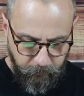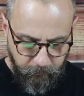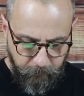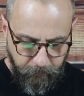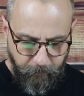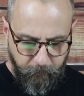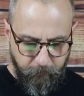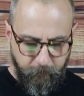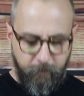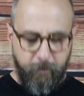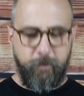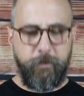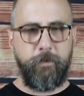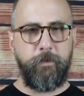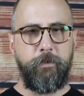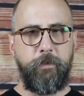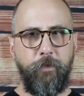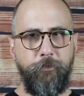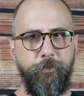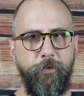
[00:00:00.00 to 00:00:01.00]
Now, this
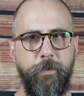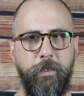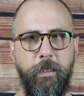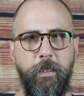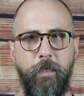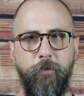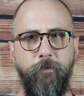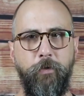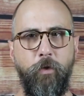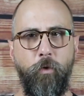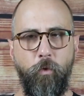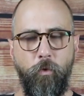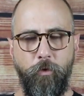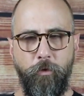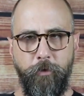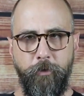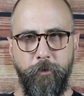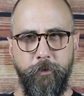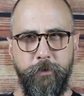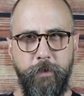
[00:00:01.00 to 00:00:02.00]
is different than giving
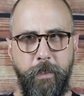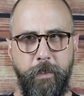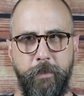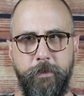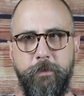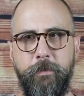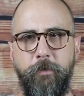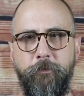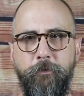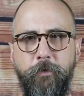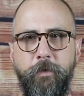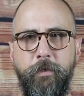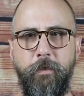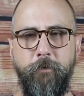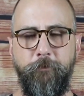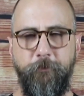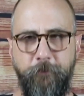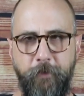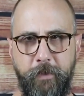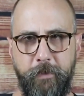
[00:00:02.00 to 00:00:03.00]
orders, and it's different than
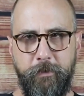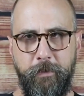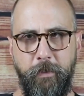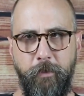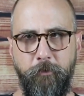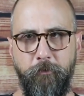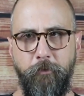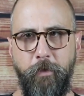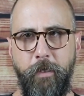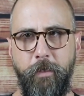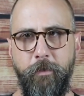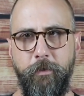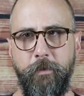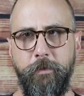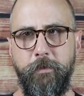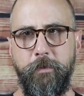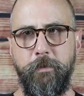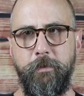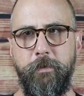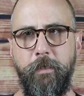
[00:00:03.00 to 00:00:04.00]
fixing, right?
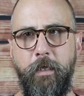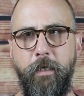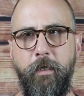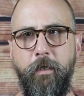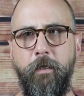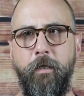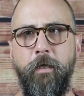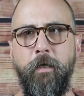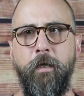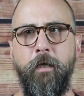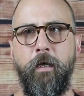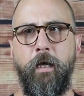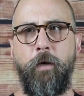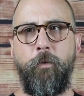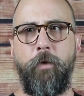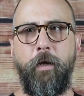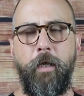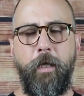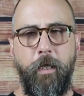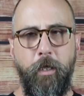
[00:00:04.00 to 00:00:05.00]
This is saying, I
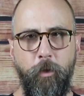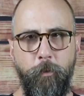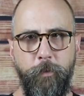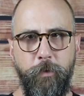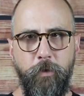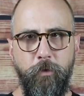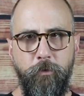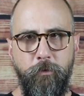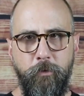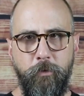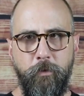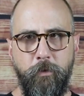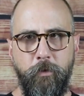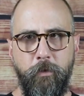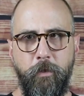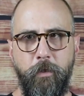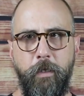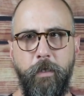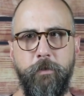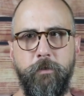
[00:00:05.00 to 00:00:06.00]
want to help you,
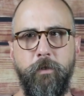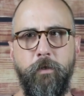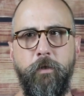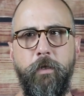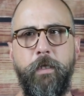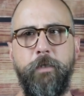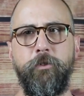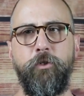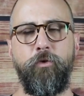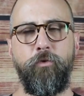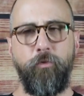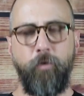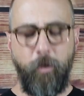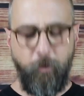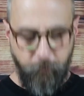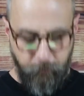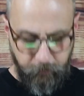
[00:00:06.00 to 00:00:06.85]
and so let's grow